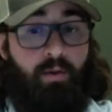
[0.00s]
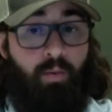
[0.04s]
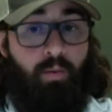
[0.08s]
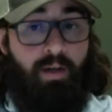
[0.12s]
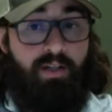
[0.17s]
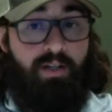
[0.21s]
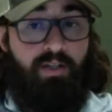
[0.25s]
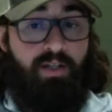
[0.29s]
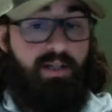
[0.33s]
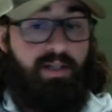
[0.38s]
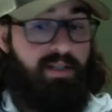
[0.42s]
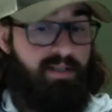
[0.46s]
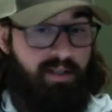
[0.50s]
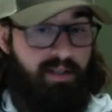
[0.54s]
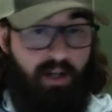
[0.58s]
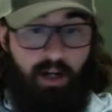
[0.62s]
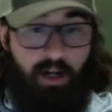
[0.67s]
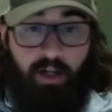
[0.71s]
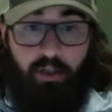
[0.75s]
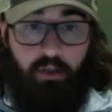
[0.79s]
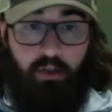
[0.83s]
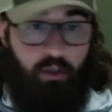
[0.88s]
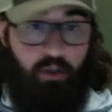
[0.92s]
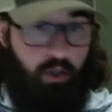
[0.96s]
which is
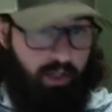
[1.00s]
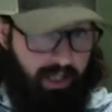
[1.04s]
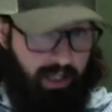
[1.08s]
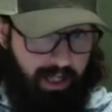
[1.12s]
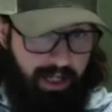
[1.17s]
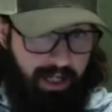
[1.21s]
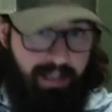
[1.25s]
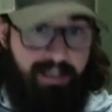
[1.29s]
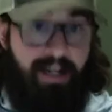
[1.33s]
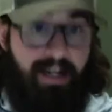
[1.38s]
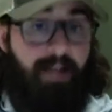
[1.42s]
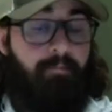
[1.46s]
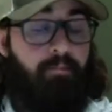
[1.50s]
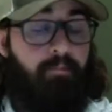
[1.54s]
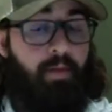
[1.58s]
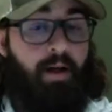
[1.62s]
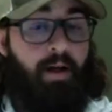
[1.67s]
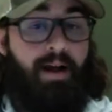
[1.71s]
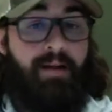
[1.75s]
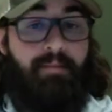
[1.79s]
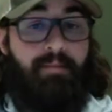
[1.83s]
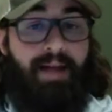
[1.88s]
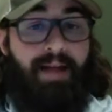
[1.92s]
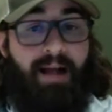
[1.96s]
looking at depth
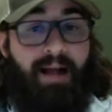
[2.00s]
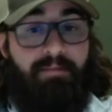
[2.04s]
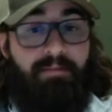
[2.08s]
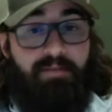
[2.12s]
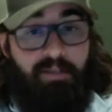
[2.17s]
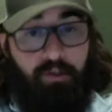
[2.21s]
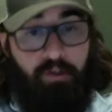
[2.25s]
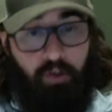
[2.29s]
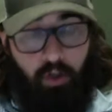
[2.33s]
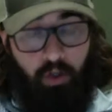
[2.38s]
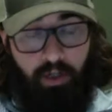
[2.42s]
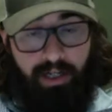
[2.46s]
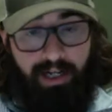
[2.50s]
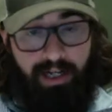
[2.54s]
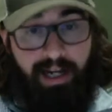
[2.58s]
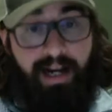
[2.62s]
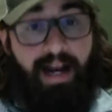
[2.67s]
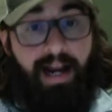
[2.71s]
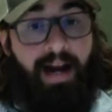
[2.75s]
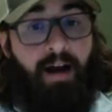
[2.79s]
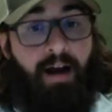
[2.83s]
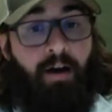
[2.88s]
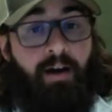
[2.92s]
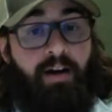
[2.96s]
line maps, looking at
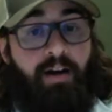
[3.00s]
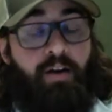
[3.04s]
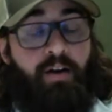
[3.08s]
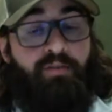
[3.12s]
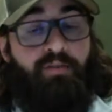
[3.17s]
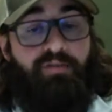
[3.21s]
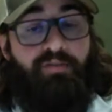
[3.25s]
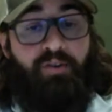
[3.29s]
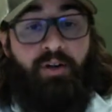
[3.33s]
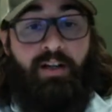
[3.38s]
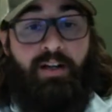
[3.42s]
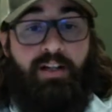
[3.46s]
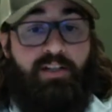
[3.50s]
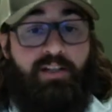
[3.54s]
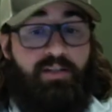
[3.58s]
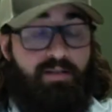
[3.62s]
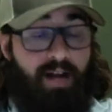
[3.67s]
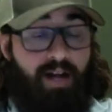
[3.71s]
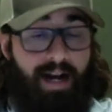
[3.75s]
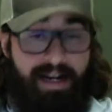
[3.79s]
aerial footage,